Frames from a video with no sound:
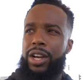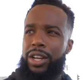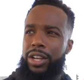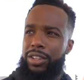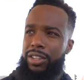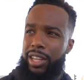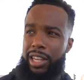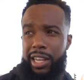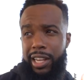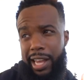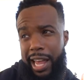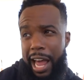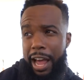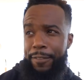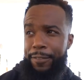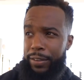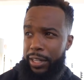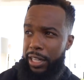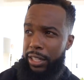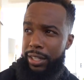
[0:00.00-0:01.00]
You see
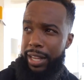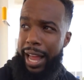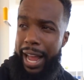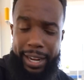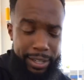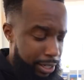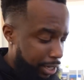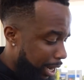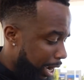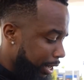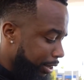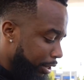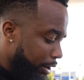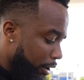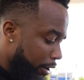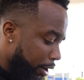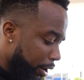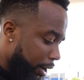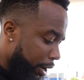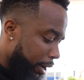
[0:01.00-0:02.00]
athletes actually out
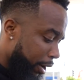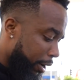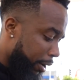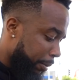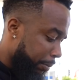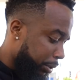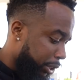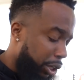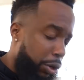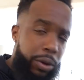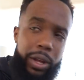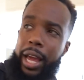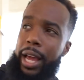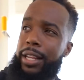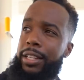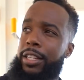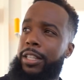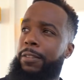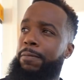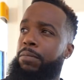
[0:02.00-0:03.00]
there uh,
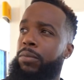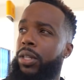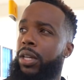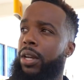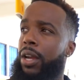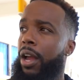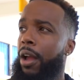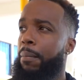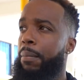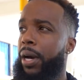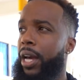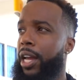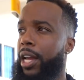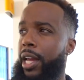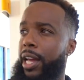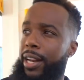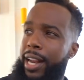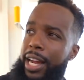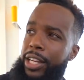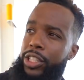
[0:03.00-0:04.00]
showcasing.
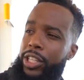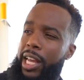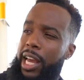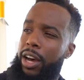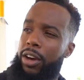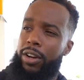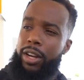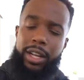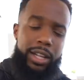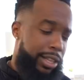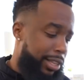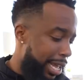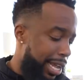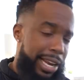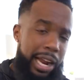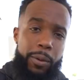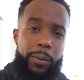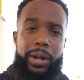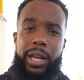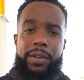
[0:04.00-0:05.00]
But in actuality, they're
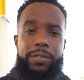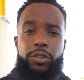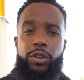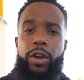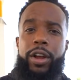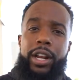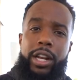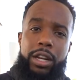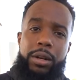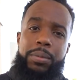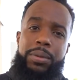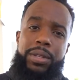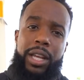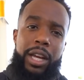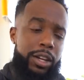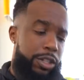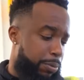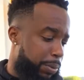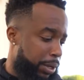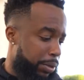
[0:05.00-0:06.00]
not really drinking it
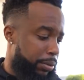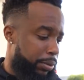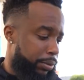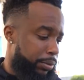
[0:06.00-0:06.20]
themselves, bro.